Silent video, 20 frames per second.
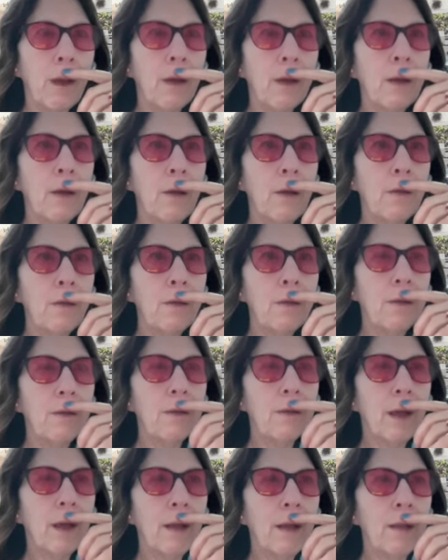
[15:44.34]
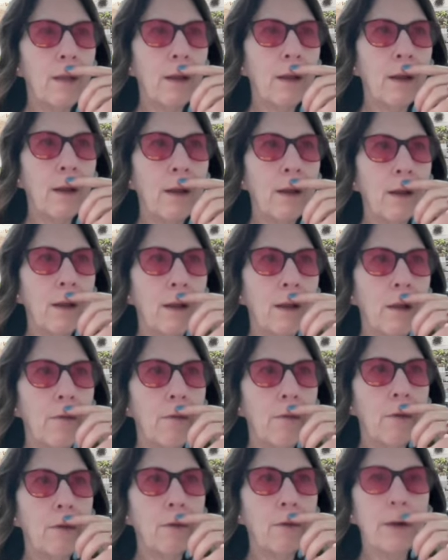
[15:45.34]
I know today that I can
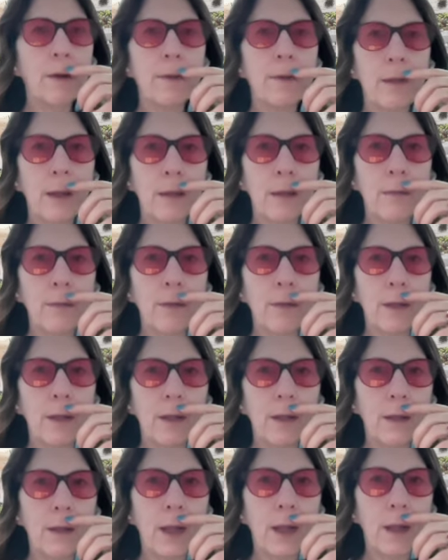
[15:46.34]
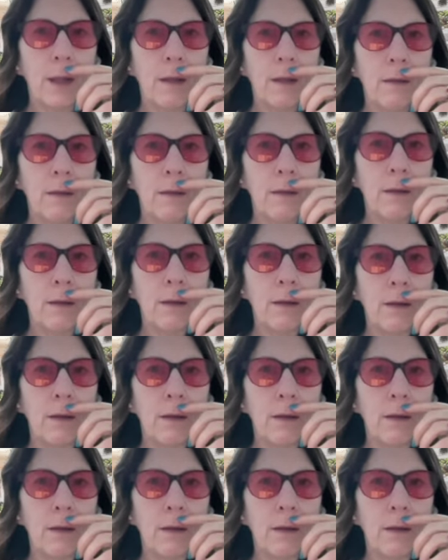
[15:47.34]
never drink safely again.